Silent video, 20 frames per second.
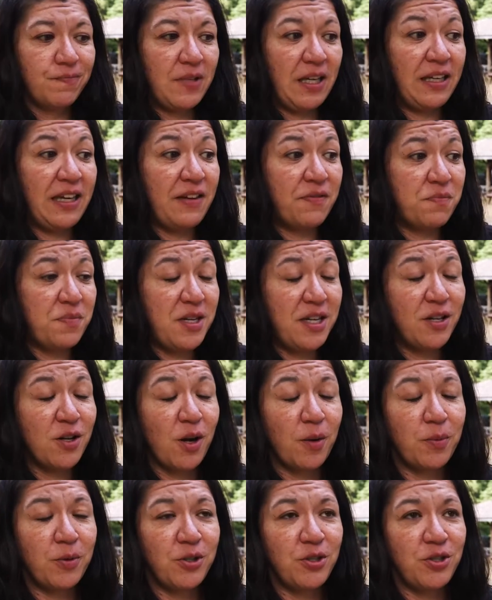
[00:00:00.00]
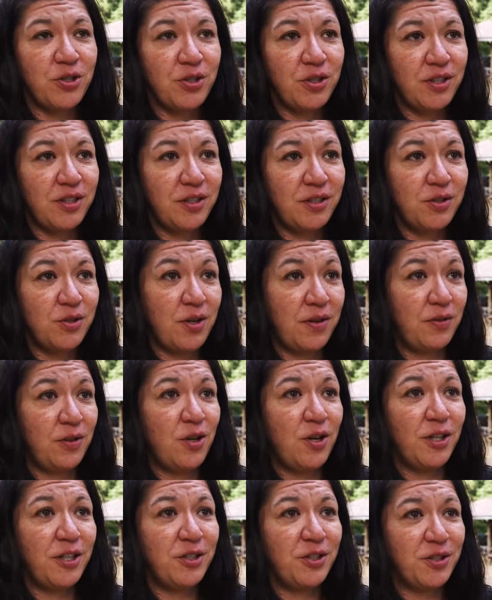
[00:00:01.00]
That gave me an opportunity to drive a
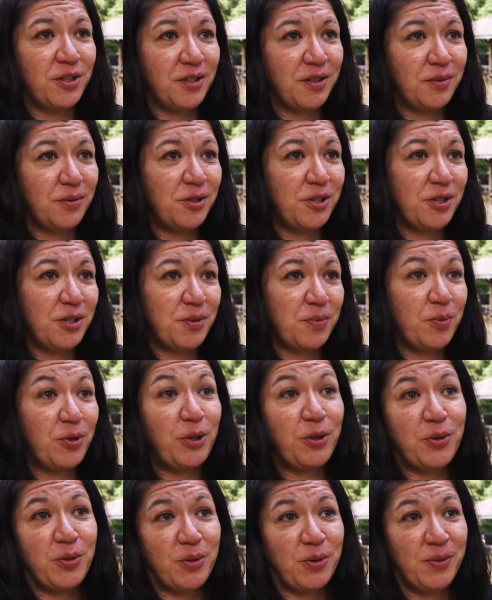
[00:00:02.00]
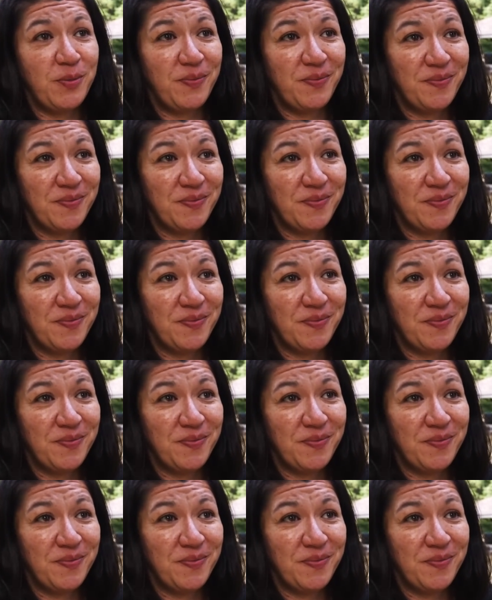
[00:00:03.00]
logging truck, which is pretty cool.